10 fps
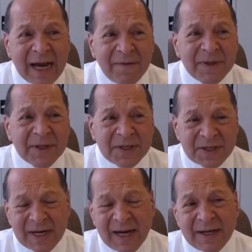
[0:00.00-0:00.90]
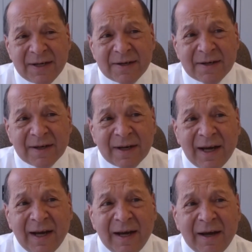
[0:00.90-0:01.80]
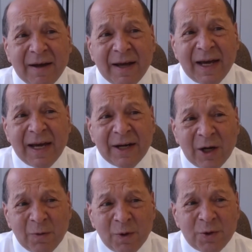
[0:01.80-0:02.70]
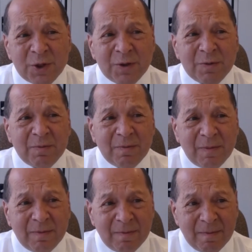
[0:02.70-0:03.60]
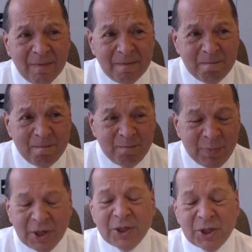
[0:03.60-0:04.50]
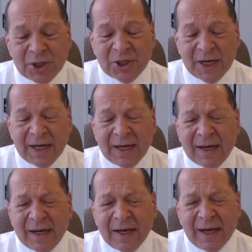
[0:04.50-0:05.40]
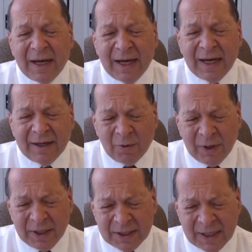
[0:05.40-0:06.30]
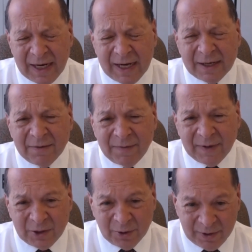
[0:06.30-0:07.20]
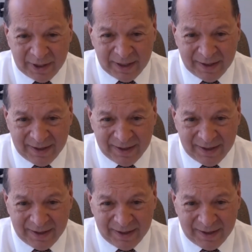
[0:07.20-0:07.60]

cover the state, and I will do purchasing in Queensland and Victoria.